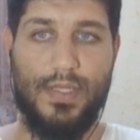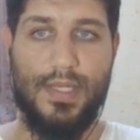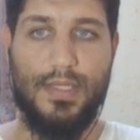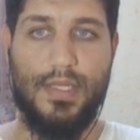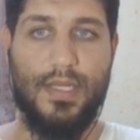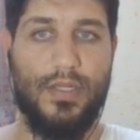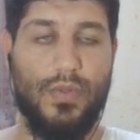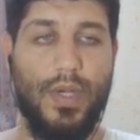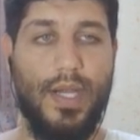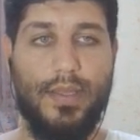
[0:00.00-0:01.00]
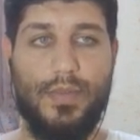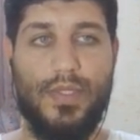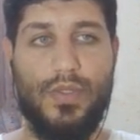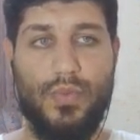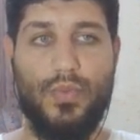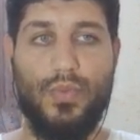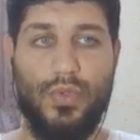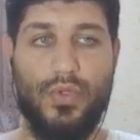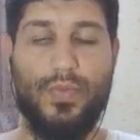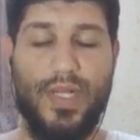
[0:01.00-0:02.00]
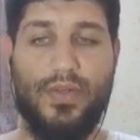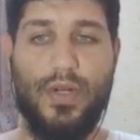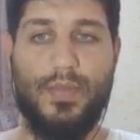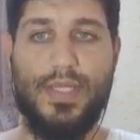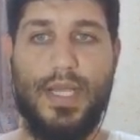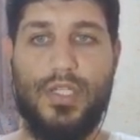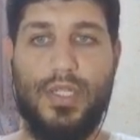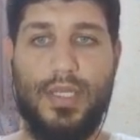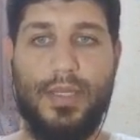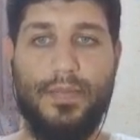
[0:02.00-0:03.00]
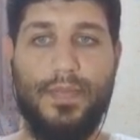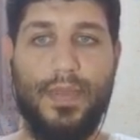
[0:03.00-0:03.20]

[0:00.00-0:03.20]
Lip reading: It says here two items, two breadcrumbs actually.